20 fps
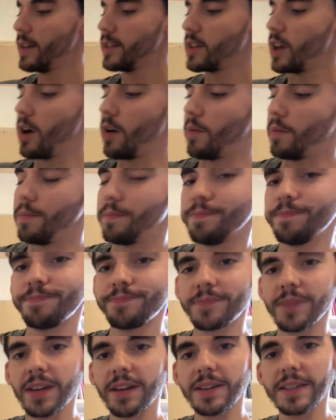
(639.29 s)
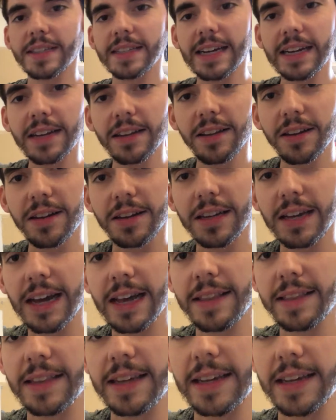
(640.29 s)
So, let's take a look at